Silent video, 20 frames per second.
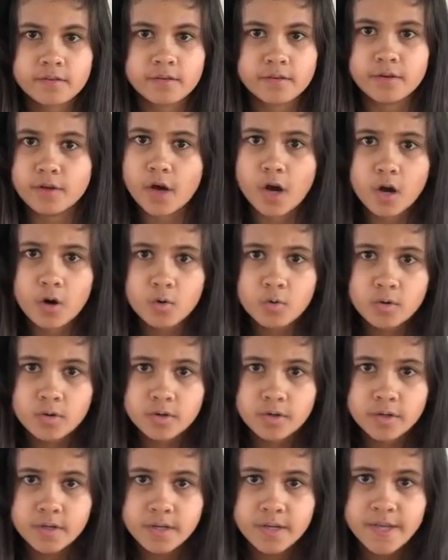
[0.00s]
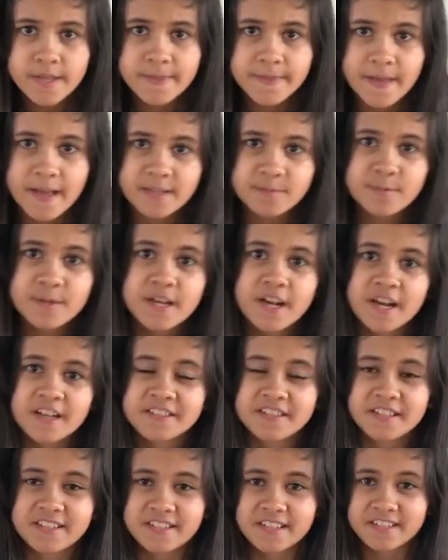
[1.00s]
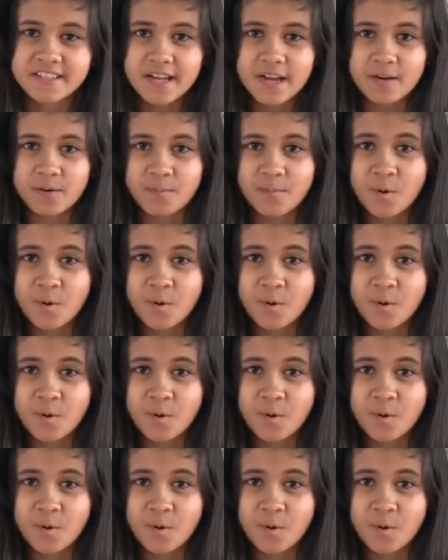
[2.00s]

No? That's because it's a sound of